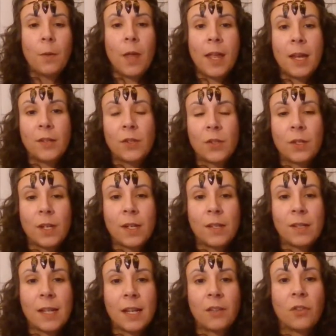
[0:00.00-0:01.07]

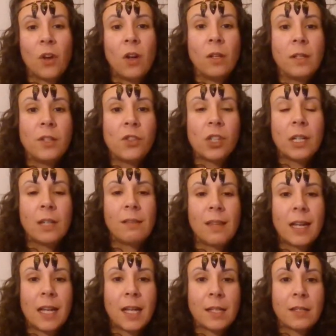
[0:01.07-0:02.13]
It's acknowledging
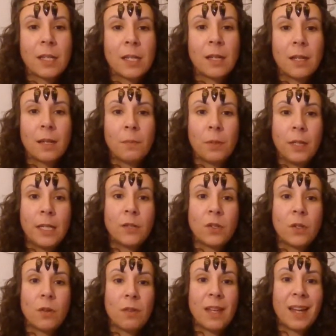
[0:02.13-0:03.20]
that, please
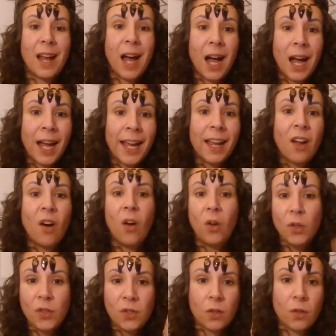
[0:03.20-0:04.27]
know that I
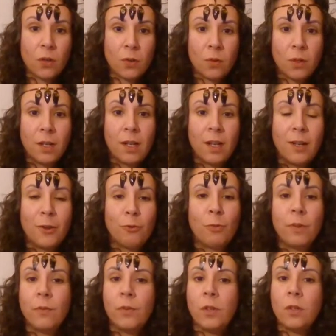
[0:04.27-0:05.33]
also
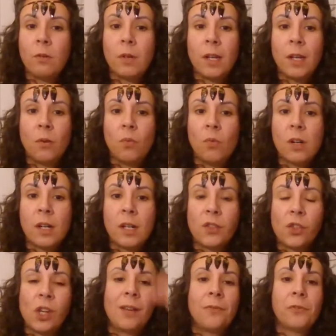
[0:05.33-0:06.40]
review and
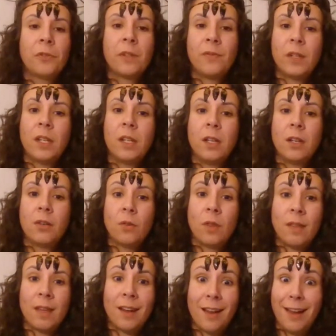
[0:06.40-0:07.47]
watch every video
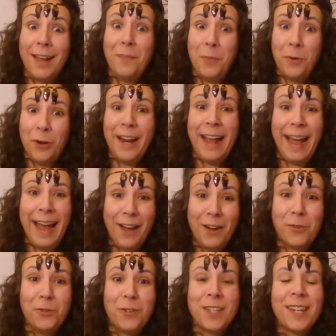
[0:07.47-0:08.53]
that I put
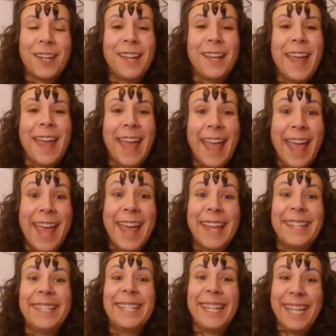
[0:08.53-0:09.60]
out
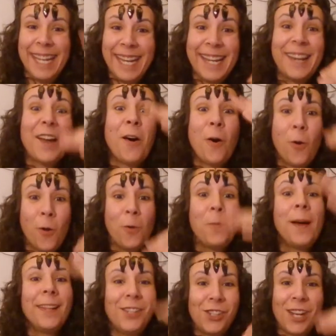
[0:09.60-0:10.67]
and eat a whole
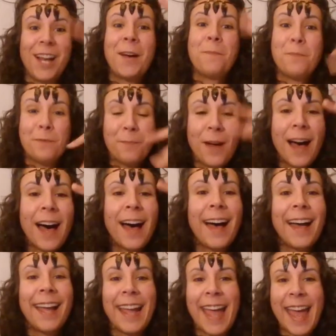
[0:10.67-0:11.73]
bunch of humble
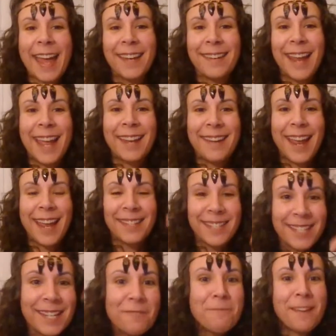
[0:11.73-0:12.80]
pie and
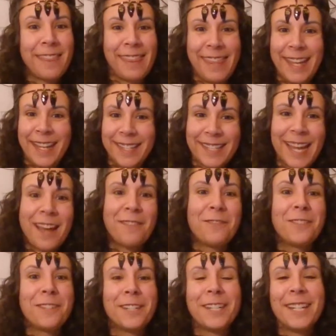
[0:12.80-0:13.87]
sit with things
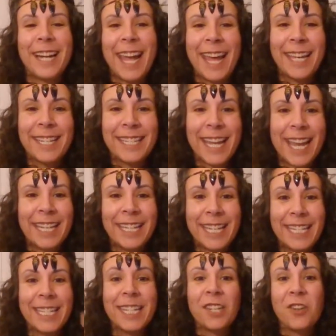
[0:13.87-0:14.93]
after and
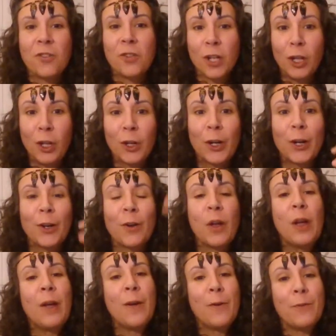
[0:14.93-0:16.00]
continue to learn
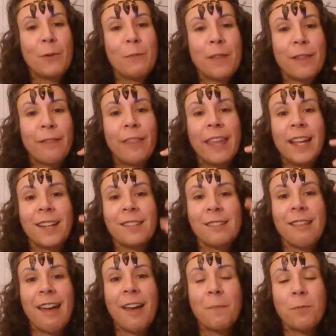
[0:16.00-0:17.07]
from the things
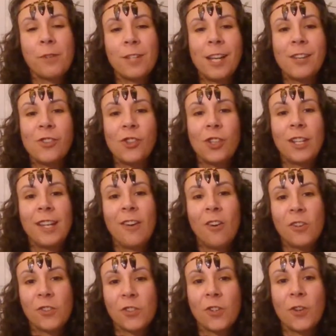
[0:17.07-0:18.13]
that potentially
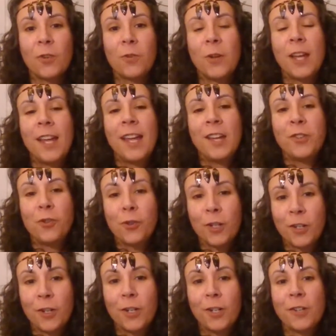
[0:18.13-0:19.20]
also
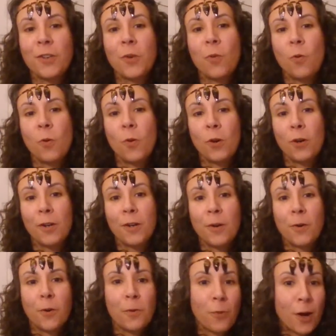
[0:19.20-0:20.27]
triggered
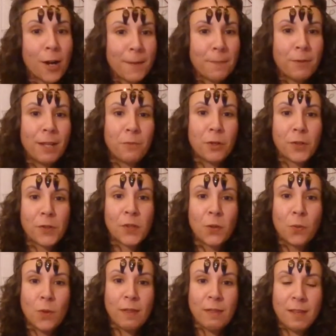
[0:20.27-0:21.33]
or brought up glimmers
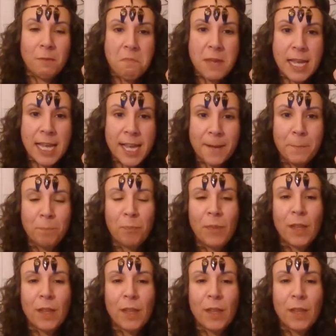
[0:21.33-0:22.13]
within me.